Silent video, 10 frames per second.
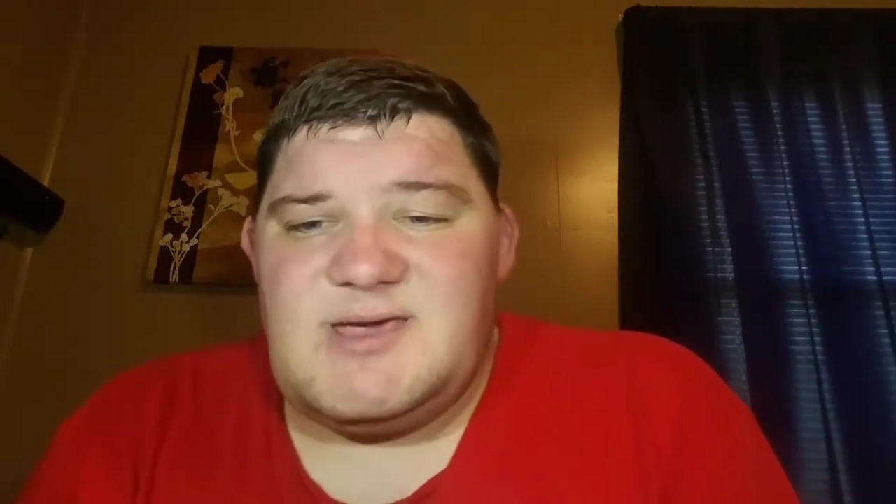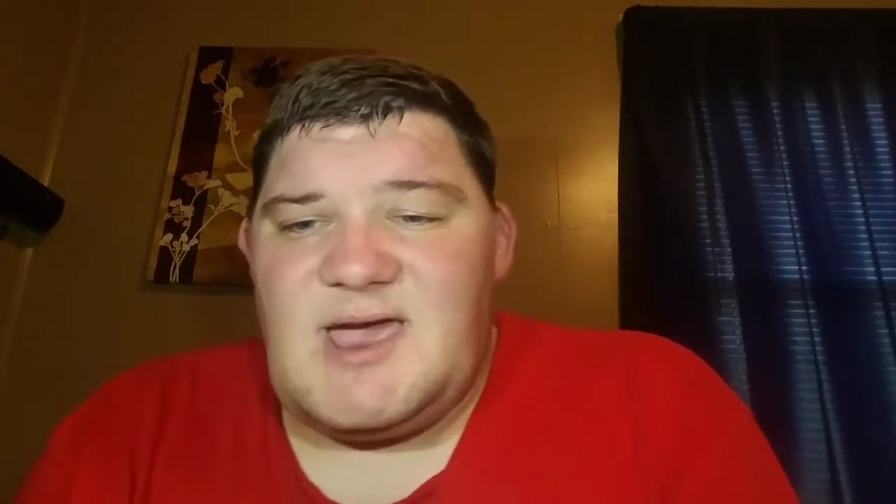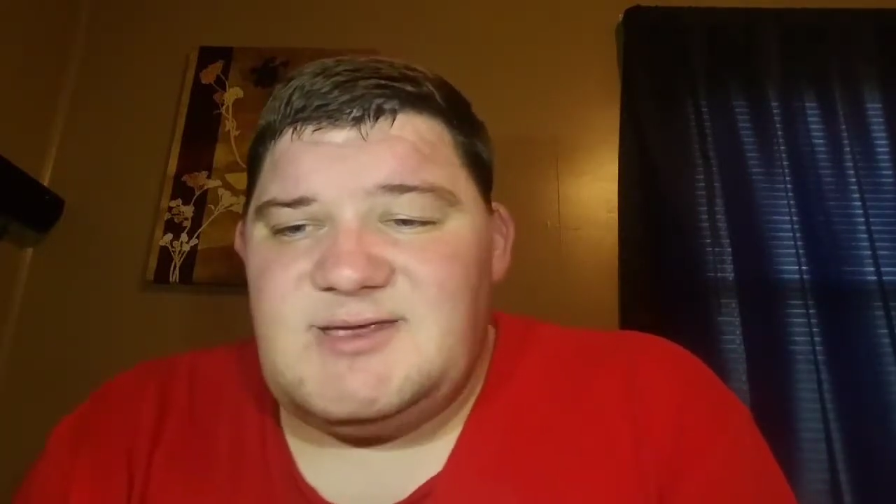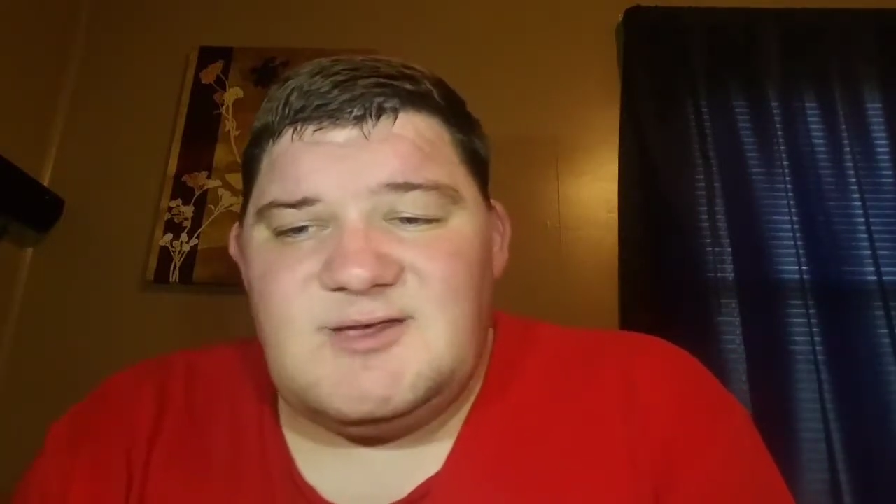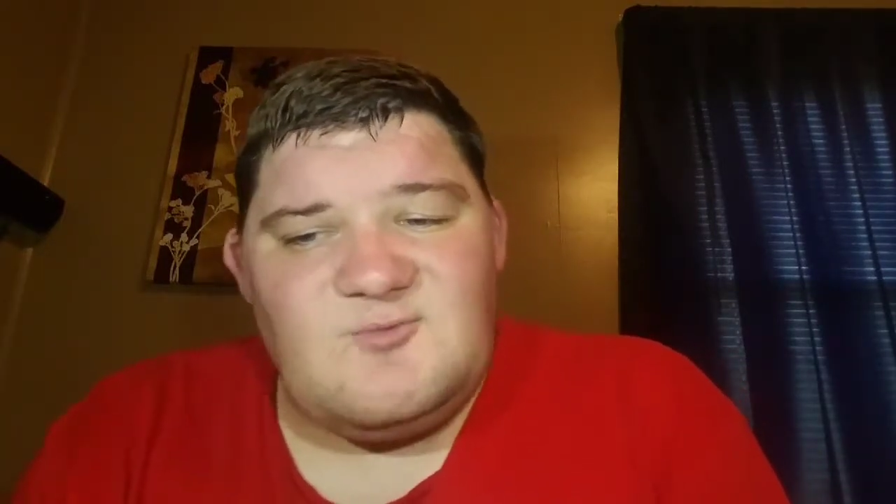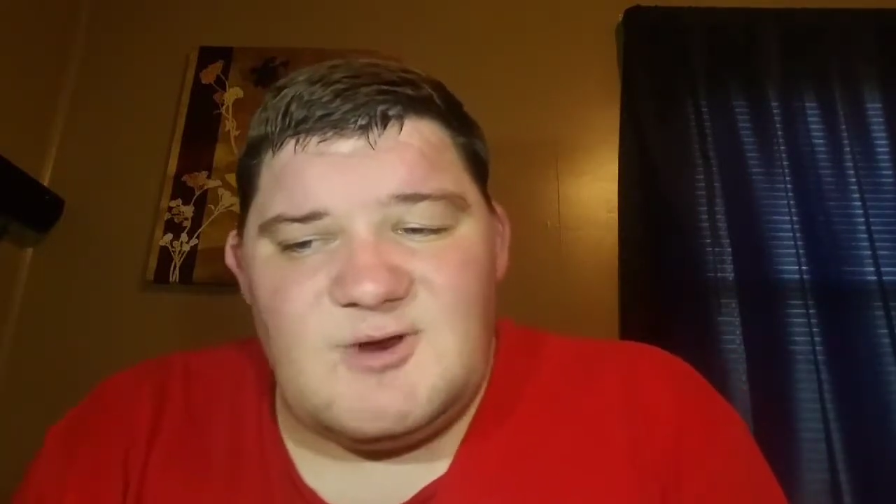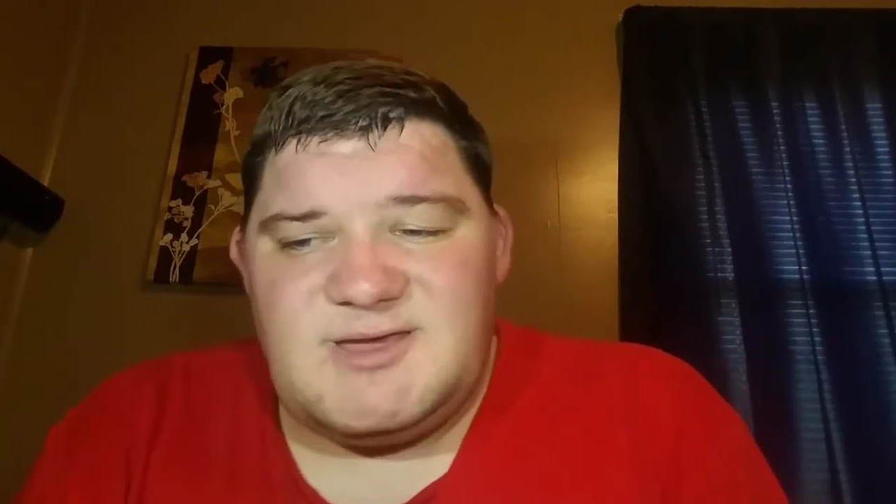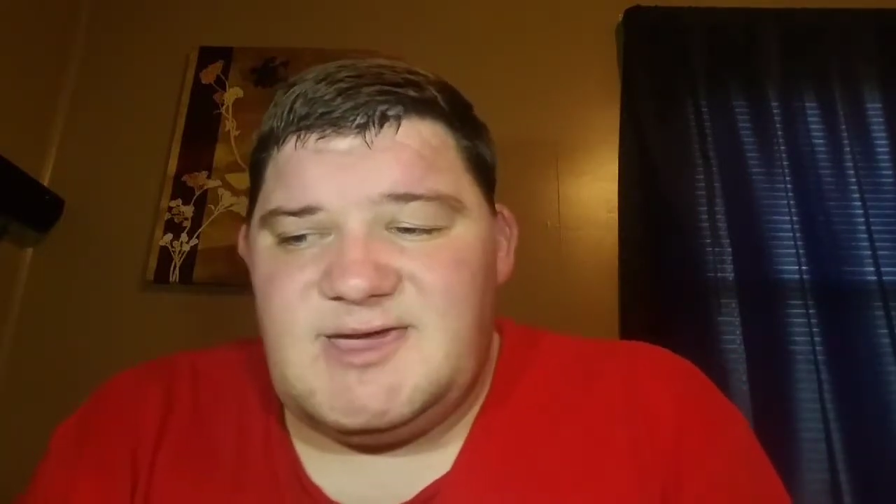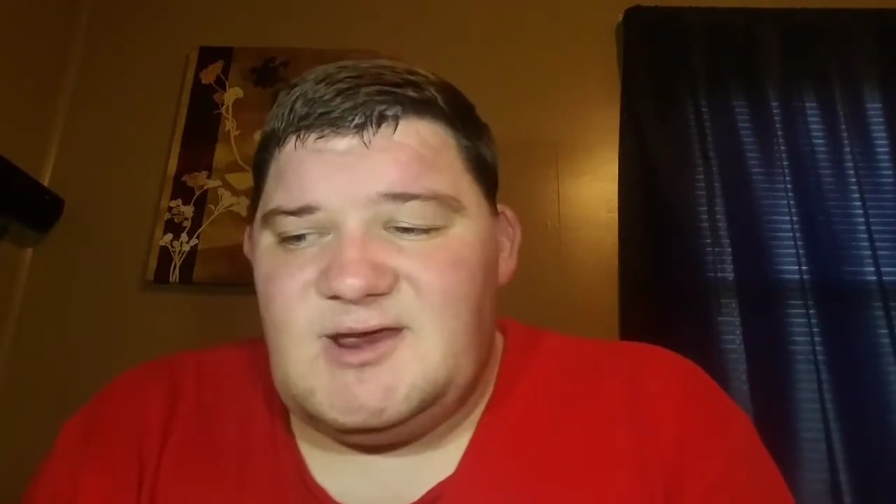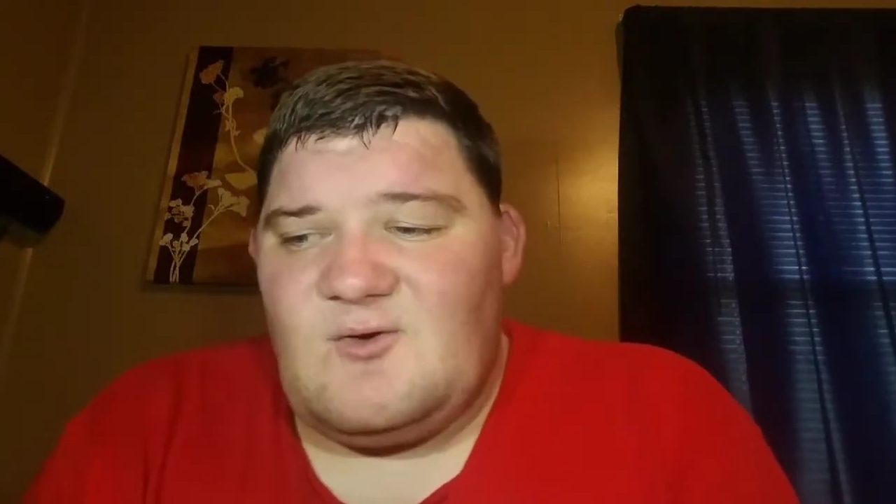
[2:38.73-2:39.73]
I just wanted
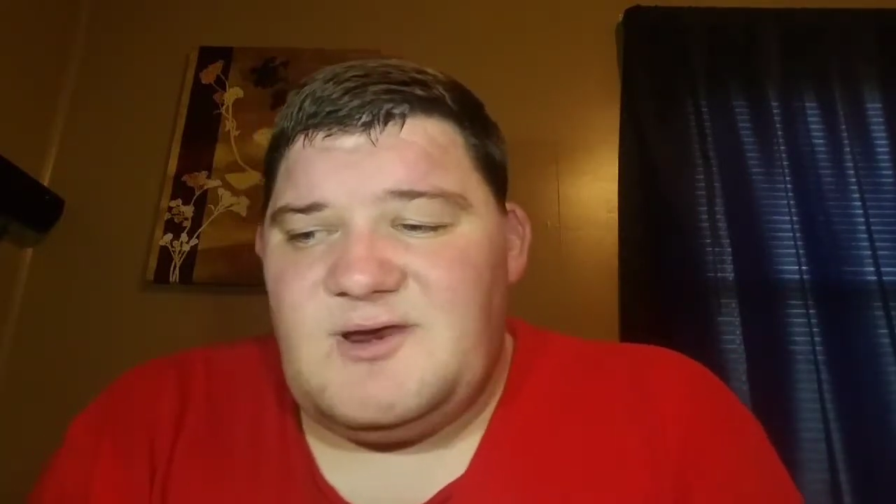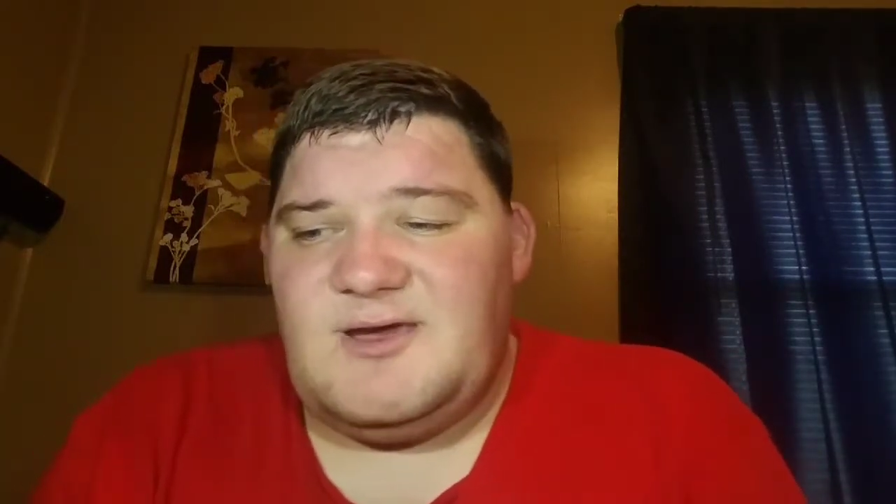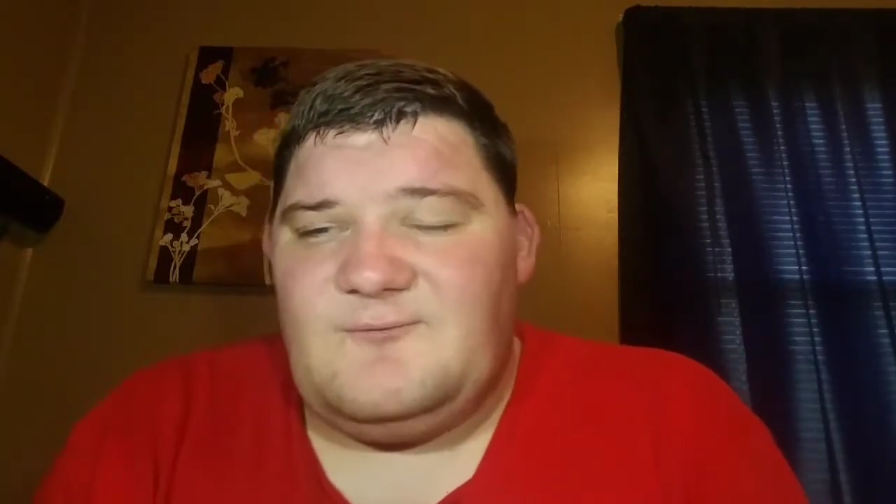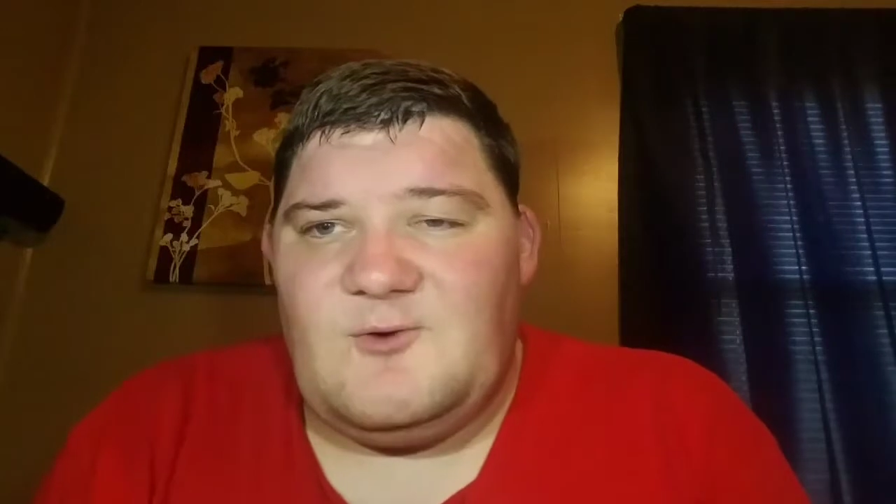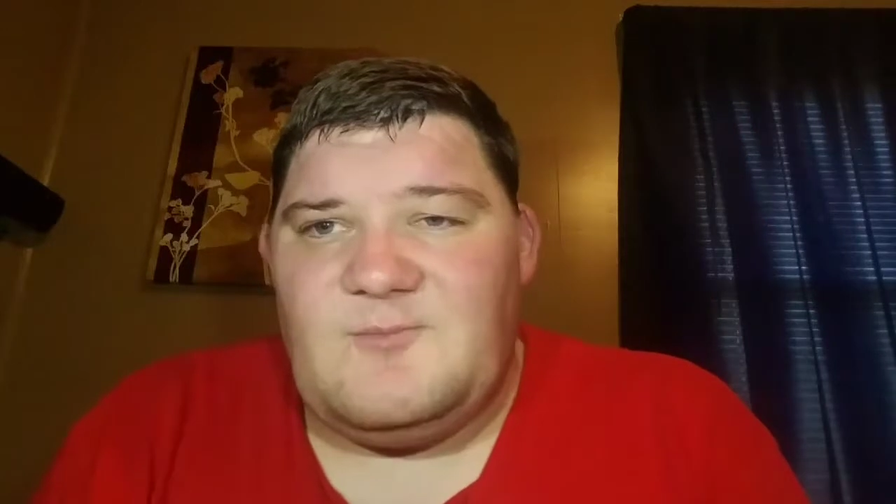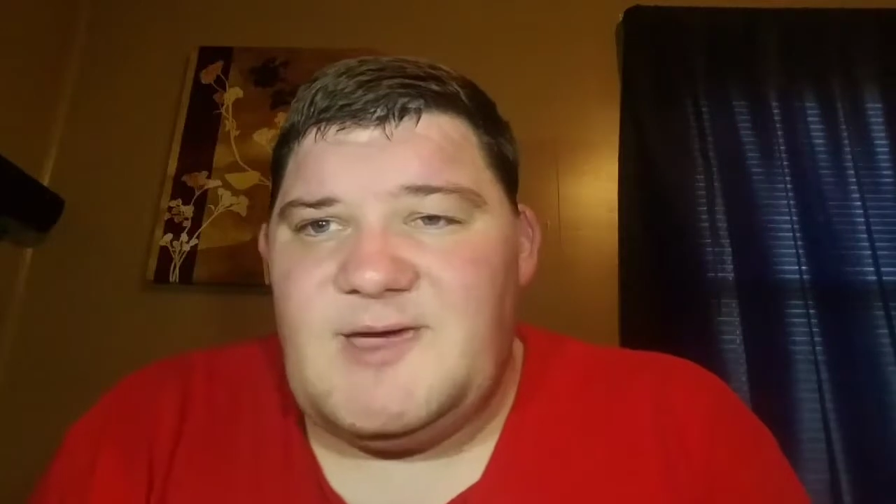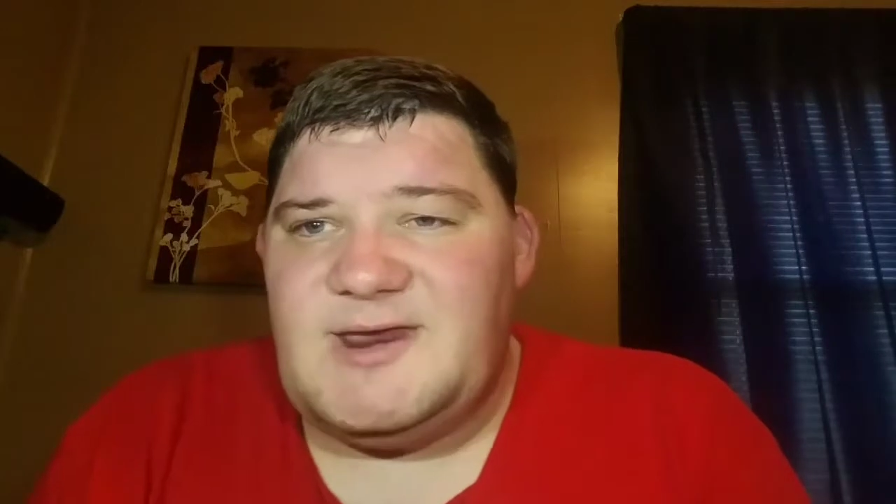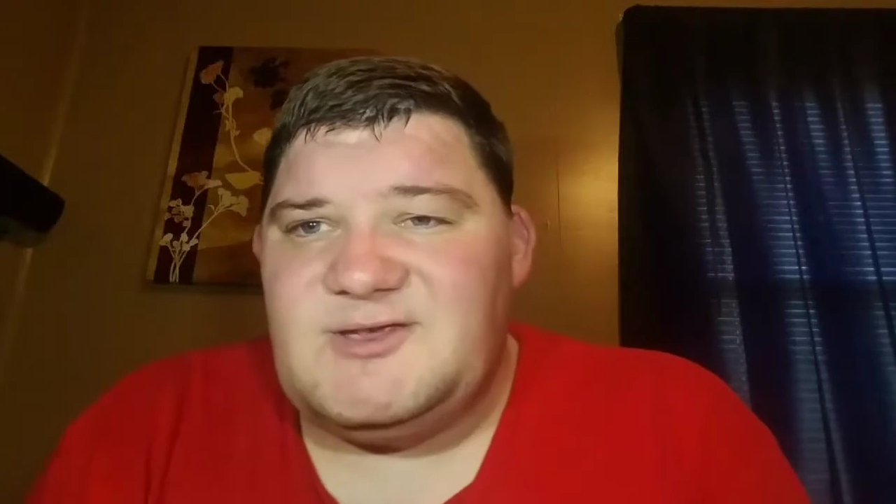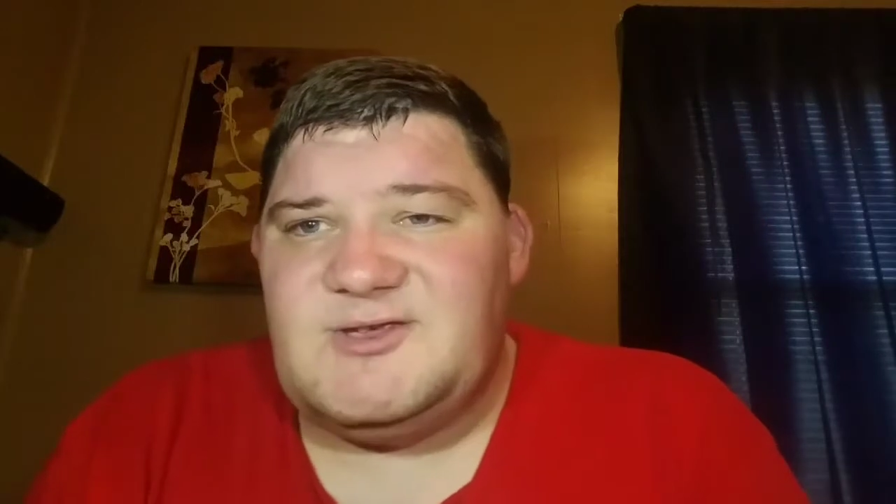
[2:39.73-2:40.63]
to get on here for a minute,